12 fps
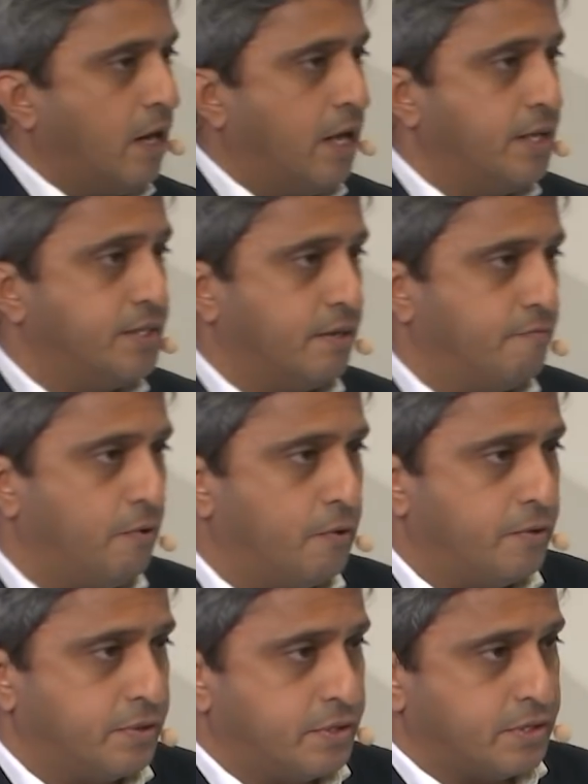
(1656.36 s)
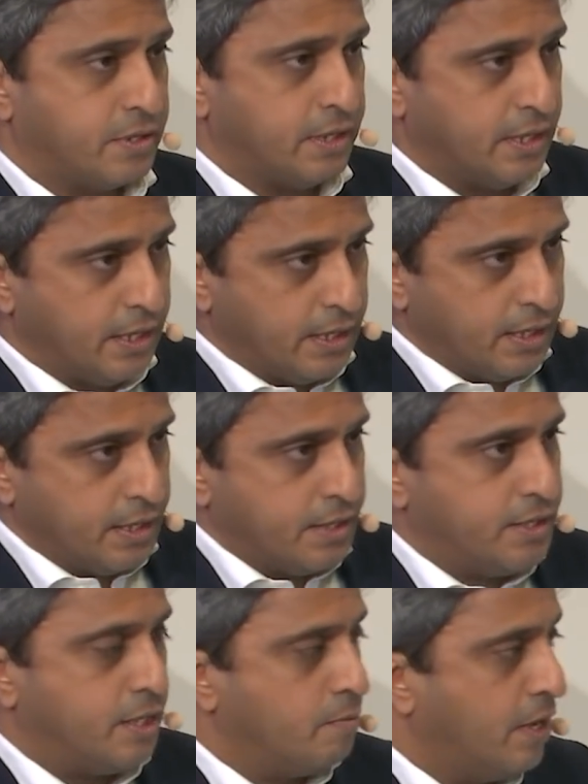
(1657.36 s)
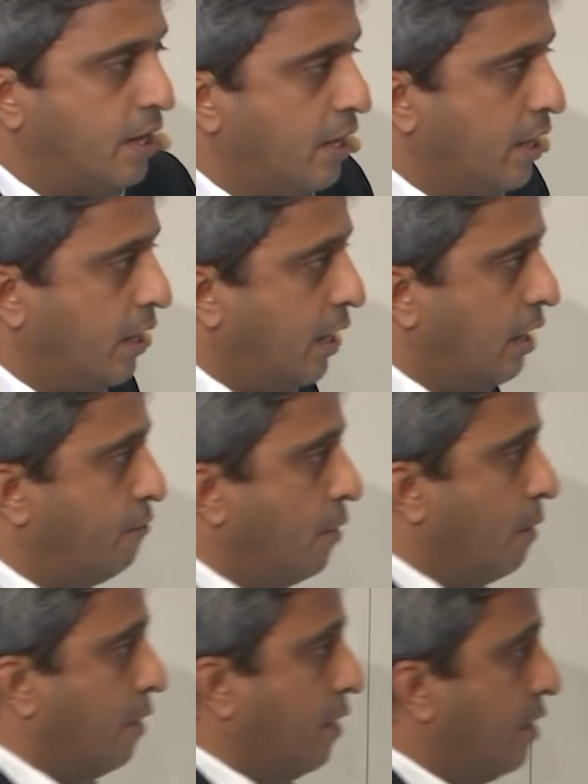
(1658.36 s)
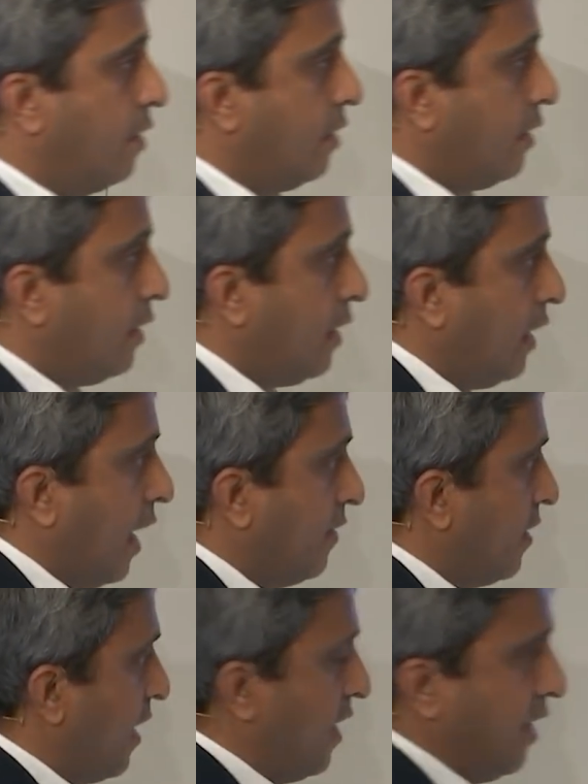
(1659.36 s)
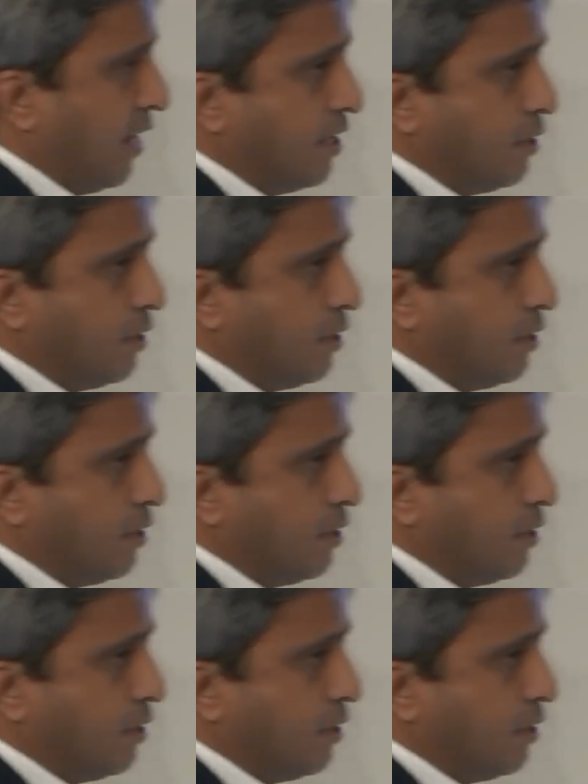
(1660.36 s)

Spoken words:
lights and floors. Similarly, if you're at the dining